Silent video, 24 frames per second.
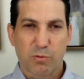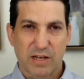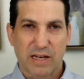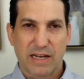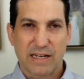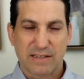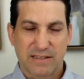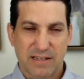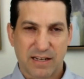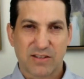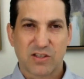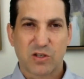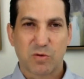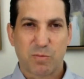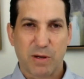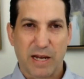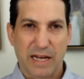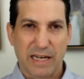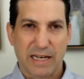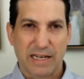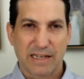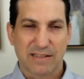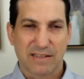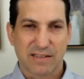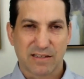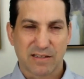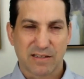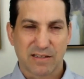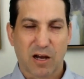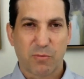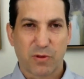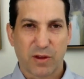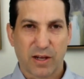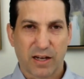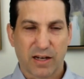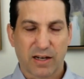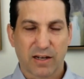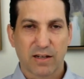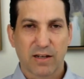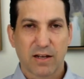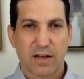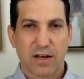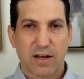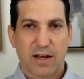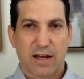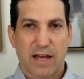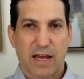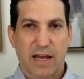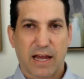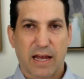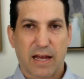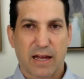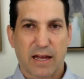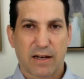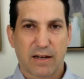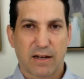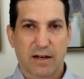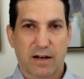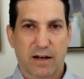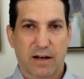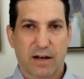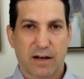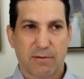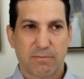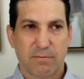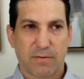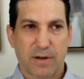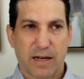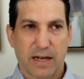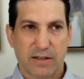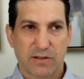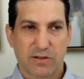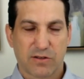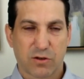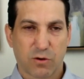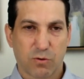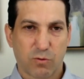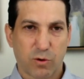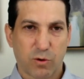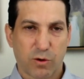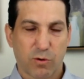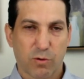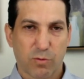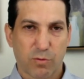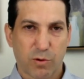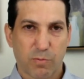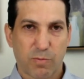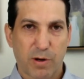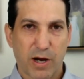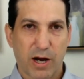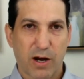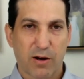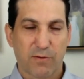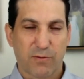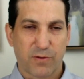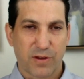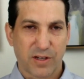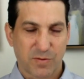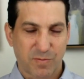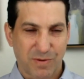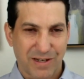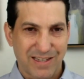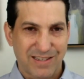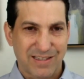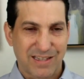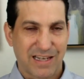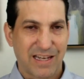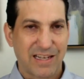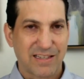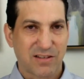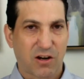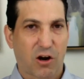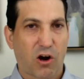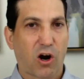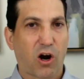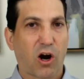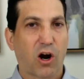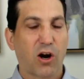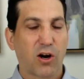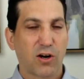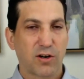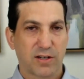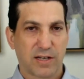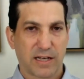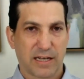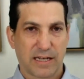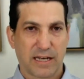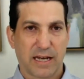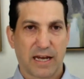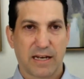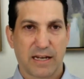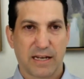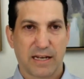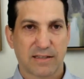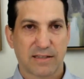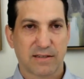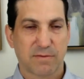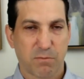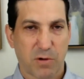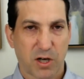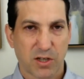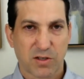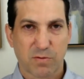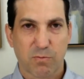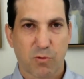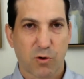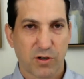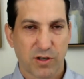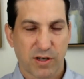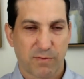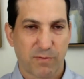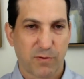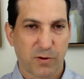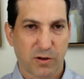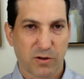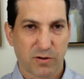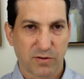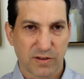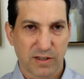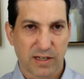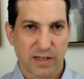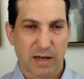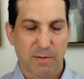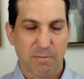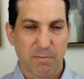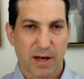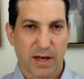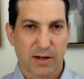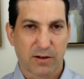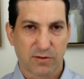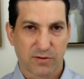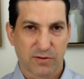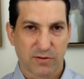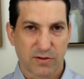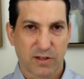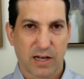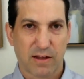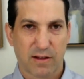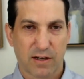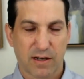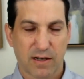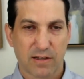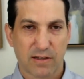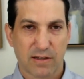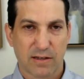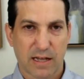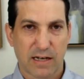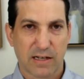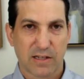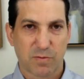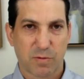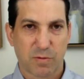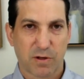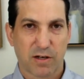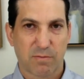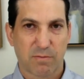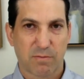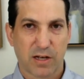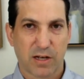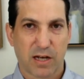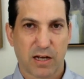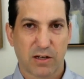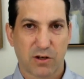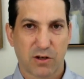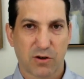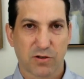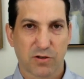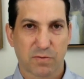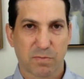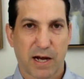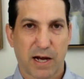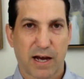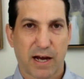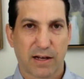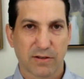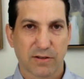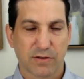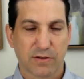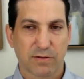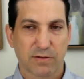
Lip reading: anticipating something, and so we were prepared for this. But it's hard to get. It's much more difficult to get metal today than it's been in years past.